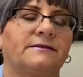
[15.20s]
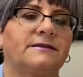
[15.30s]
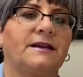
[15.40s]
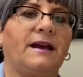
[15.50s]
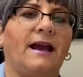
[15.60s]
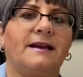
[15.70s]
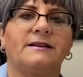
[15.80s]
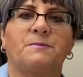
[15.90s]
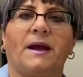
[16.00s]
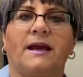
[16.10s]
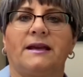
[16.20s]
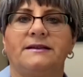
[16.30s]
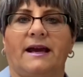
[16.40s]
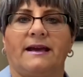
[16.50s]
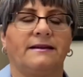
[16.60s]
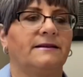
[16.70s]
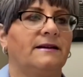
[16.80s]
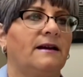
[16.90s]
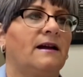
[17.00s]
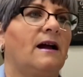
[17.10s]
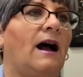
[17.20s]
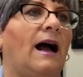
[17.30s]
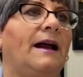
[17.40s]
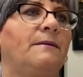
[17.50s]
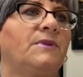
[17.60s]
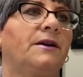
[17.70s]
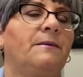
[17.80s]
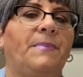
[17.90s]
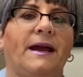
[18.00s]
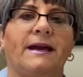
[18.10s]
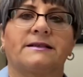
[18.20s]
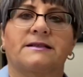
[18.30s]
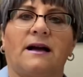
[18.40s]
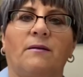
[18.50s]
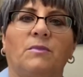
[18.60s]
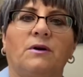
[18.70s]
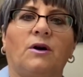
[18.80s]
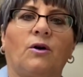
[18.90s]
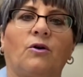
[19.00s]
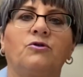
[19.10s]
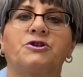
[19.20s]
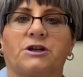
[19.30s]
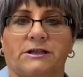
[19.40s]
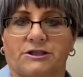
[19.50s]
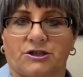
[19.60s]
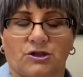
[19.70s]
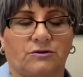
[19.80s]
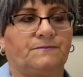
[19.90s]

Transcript: Today is baking day. I am gonna bake some roscas.